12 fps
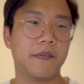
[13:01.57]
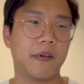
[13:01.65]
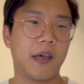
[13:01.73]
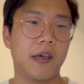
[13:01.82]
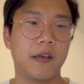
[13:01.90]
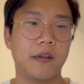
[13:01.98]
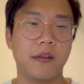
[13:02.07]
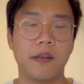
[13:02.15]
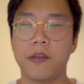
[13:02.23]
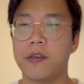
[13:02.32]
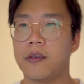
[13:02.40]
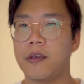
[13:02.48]
had
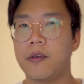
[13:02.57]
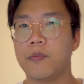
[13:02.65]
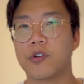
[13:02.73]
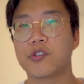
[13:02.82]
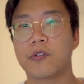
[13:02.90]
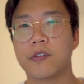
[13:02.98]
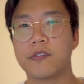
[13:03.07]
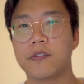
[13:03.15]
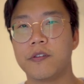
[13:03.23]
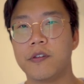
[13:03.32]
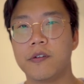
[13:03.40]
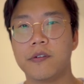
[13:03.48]
a martial arts
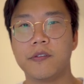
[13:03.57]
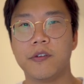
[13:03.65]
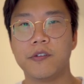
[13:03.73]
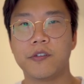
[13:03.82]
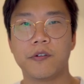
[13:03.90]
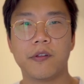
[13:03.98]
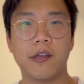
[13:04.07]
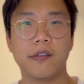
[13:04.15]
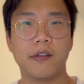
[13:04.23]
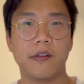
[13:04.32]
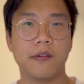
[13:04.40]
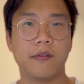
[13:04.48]
studio, a dojo
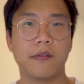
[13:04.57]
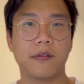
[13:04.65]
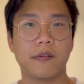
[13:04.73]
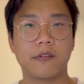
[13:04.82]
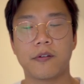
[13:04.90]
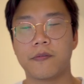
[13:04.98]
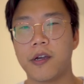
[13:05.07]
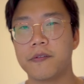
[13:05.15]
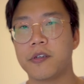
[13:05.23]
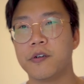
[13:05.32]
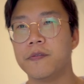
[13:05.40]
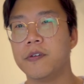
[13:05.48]
that didn't
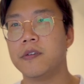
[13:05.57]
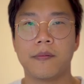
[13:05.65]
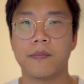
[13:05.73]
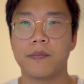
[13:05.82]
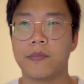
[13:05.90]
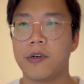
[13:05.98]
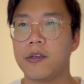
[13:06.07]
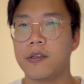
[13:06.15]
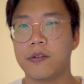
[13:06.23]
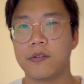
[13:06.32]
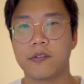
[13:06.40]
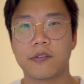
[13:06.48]
survive COVID, but
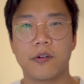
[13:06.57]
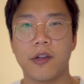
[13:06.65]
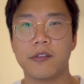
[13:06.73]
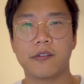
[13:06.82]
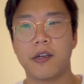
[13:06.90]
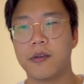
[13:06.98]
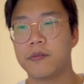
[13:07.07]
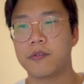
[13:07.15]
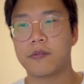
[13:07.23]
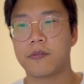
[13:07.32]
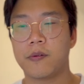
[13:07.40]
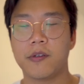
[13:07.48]
it was great
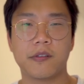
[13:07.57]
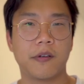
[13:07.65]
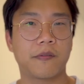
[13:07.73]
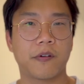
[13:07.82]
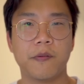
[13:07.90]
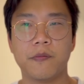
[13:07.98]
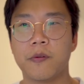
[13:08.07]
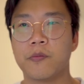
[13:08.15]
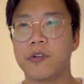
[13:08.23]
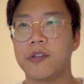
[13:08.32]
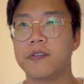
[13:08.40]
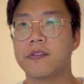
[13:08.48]
times for myself, great
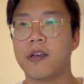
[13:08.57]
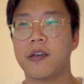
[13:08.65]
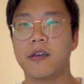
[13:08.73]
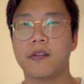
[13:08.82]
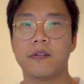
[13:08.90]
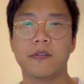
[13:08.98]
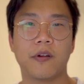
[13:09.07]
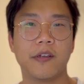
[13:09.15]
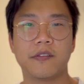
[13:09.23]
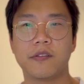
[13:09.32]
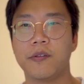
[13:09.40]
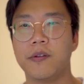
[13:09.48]
memories. I had
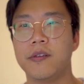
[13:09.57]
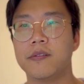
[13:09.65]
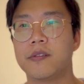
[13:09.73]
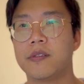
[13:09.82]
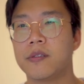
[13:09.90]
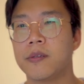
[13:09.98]
great students,